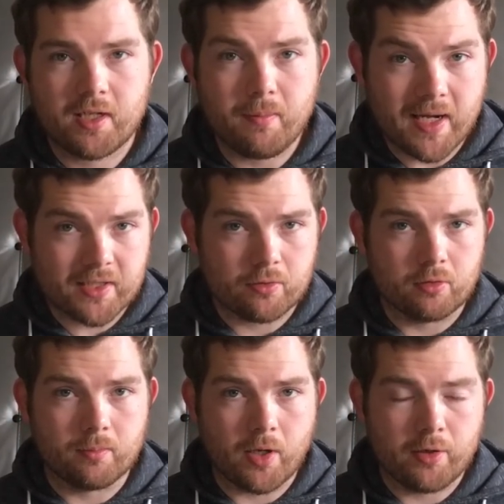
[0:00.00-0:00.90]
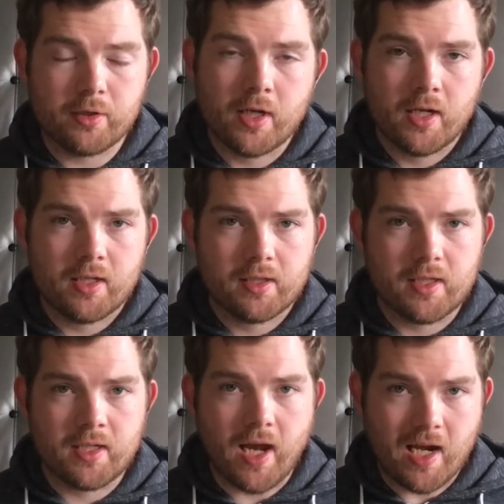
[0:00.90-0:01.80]
In Megazord mode,
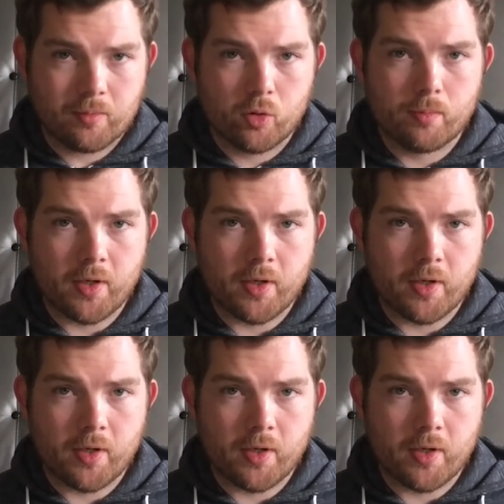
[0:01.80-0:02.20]
the animal